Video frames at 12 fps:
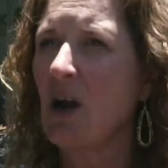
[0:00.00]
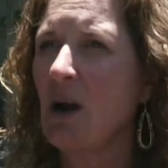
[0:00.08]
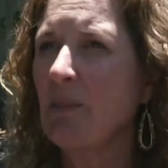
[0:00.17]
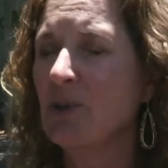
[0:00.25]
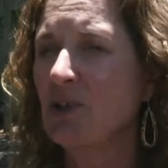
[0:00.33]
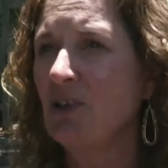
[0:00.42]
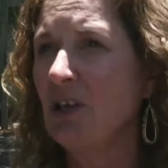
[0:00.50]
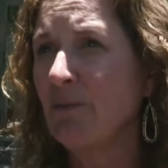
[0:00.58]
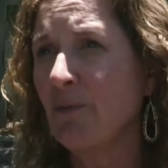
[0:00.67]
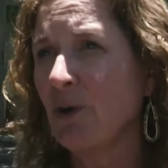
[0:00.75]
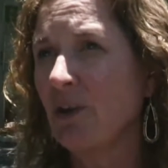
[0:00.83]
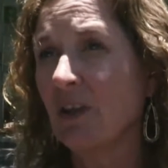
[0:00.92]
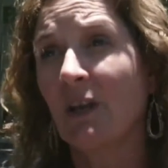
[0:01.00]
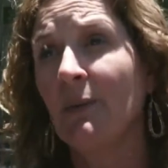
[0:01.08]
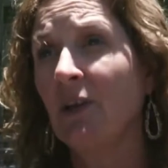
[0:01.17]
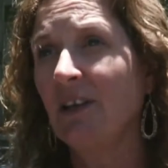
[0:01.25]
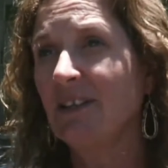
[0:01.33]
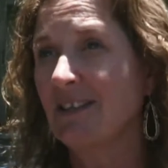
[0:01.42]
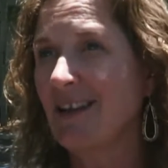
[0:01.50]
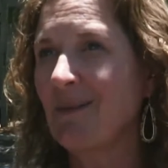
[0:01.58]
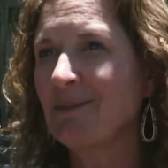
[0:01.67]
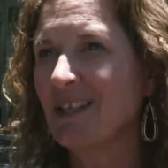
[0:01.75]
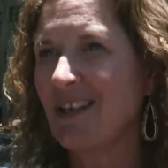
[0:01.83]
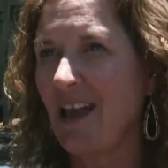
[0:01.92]
Opportunity for the community to
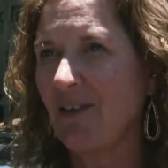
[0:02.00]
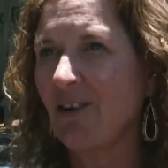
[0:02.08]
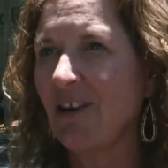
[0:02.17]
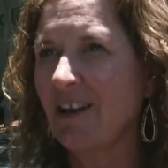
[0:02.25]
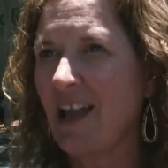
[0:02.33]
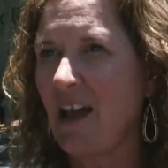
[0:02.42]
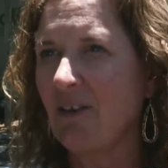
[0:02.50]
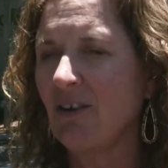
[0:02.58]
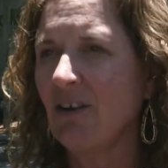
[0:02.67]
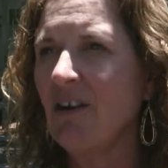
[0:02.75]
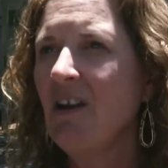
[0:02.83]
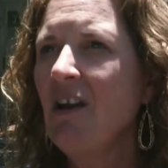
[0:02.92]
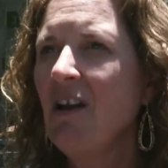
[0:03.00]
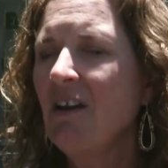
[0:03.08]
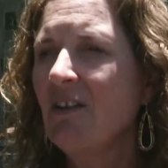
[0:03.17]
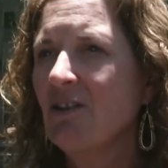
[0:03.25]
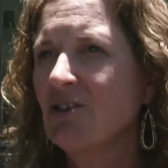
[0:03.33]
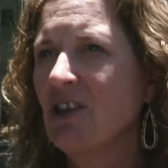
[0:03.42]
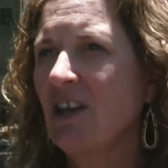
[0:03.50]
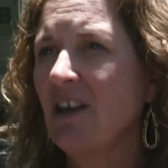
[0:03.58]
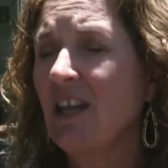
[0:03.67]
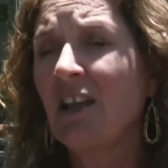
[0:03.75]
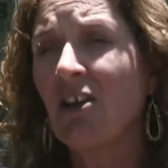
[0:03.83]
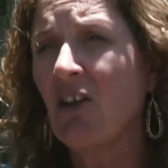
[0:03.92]
come together and gather. There's
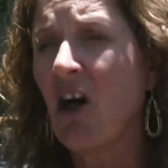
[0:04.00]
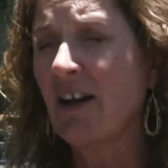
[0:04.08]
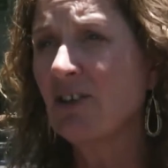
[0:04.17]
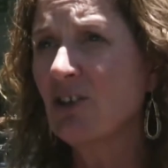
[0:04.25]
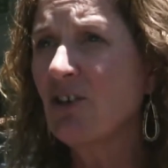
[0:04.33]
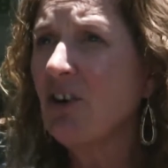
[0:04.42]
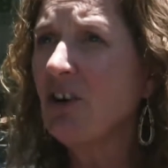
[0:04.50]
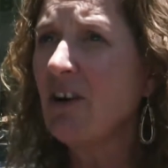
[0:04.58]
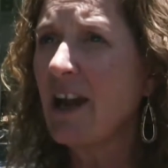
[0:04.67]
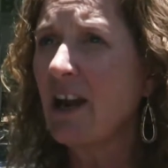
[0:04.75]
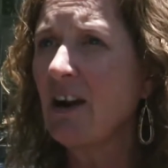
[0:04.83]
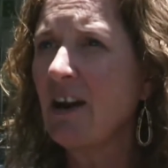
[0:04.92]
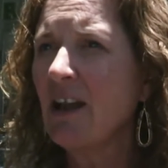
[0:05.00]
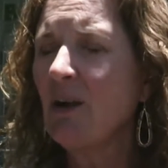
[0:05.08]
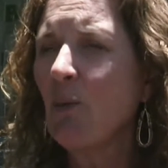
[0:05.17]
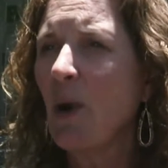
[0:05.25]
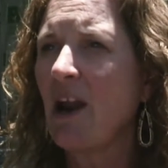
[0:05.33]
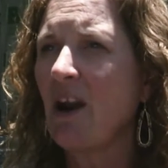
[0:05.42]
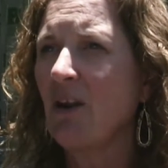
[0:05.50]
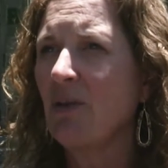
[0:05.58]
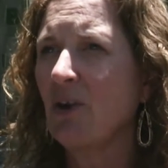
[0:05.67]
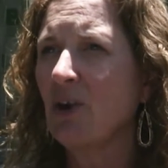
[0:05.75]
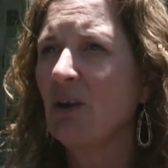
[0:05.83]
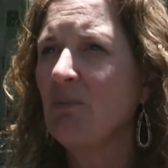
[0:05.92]
an ecological area where
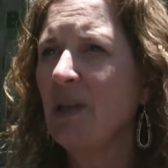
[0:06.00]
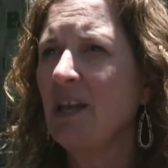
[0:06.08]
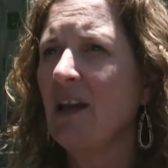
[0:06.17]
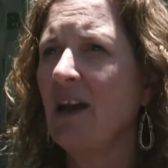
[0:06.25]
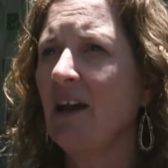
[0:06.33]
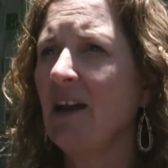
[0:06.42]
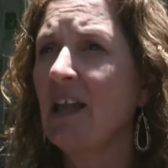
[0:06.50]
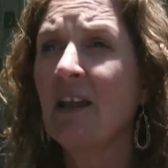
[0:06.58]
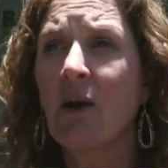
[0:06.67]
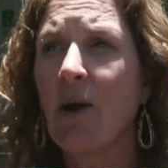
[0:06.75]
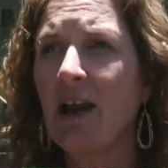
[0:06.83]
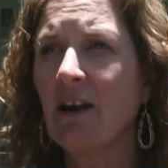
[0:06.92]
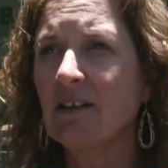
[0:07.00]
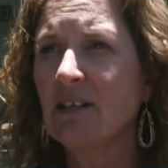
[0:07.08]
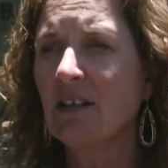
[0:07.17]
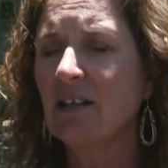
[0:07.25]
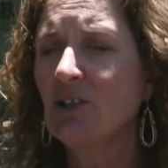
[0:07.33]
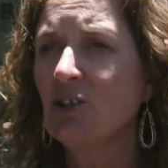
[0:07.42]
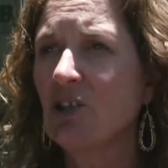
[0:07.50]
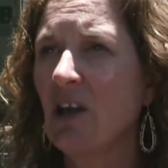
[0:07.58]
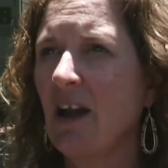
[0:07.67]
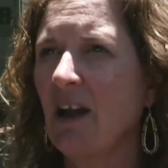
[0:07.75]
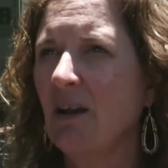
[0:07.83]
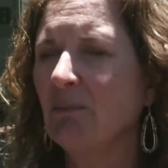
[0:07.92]
there could be eco heritage
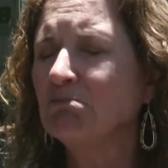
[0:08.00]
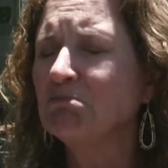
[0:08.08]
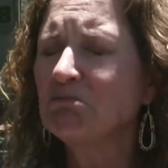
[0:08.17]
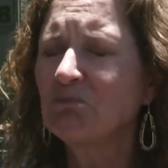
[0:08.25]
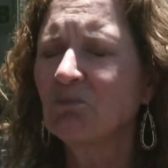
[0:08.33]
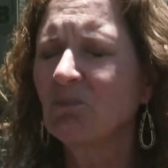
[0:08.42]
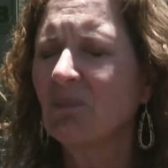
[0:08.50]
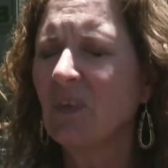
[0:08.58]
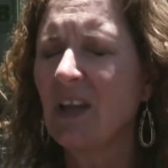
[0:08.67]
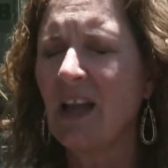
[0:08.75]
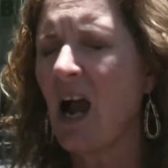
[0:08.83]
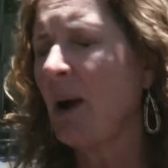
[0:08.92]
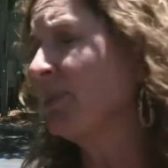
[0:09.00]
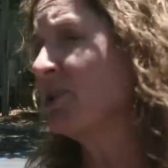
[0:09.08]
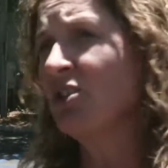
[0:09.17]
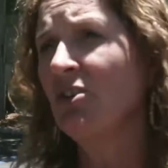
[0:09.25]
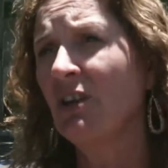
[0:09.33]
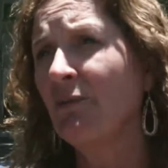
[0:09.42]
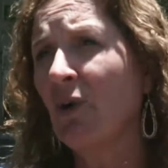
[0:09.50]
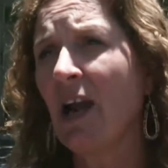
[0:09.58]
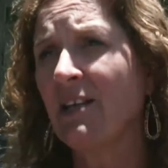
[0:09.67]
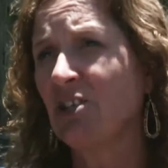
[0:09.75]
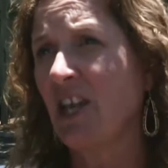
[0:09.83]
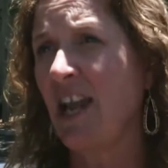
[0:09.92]
um, opportunity for
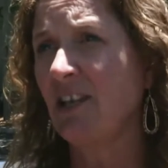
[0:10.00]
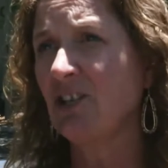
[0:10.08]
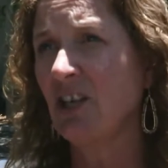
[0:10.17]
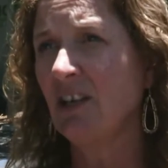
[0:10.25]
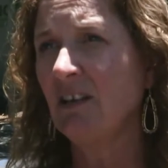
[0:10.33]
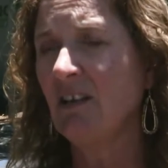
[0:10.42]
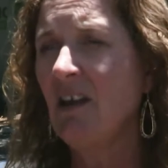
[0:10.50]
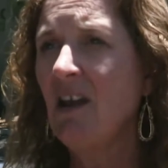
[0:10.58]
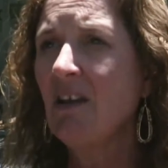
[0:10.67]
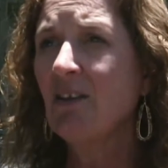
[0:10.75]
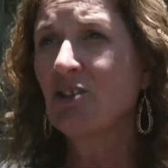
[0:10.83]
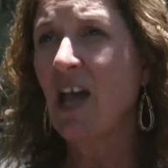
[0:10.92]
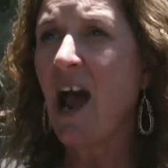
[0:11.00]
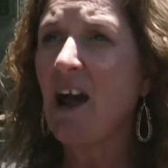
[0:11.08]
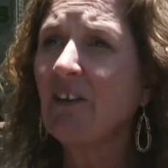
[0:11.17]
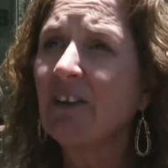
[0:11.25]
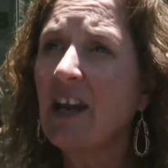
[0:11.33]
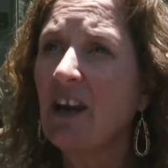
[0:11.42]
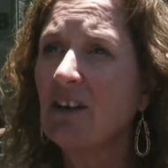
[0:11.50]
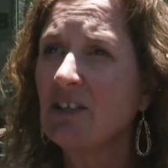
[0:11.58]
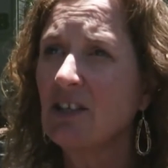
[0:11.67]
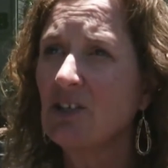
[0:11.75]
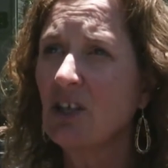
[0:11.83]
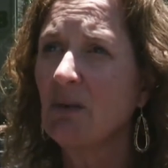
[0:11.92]
education. There's an island
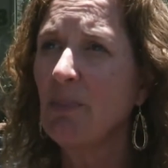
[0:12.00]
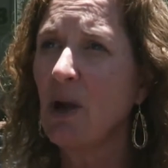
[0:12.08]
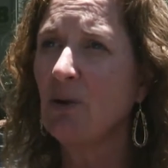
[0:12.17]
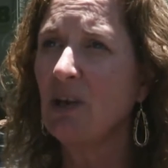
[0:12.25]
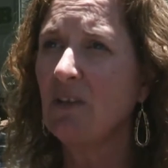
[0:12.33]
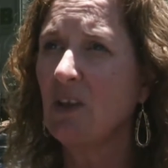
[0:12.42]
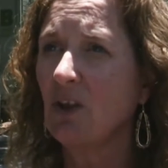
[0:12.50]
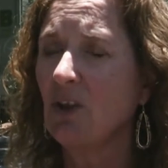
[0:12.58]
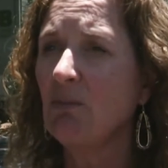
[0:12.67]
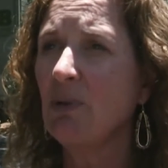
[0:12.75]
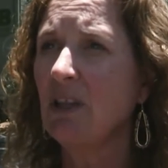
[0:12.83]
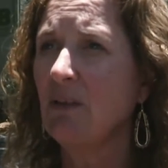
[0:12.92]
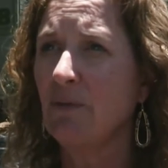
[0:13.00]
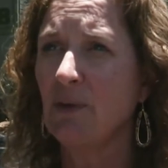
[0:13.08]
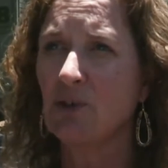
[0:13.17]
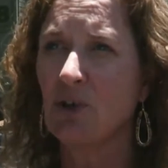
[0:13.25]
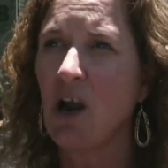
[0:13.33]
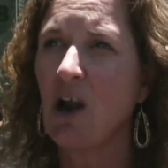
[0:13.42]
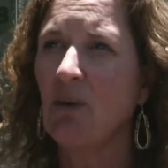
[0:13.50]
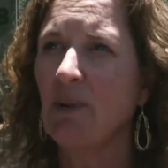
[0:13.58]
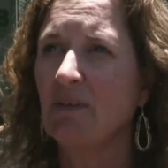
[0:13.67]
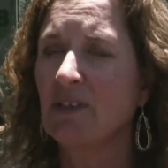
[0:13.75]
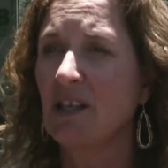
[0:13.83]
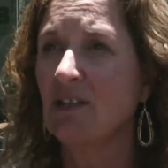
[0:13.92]
heritage component that could be the future home
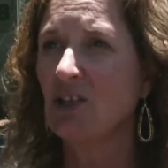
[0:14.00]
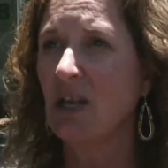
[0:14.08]
of St.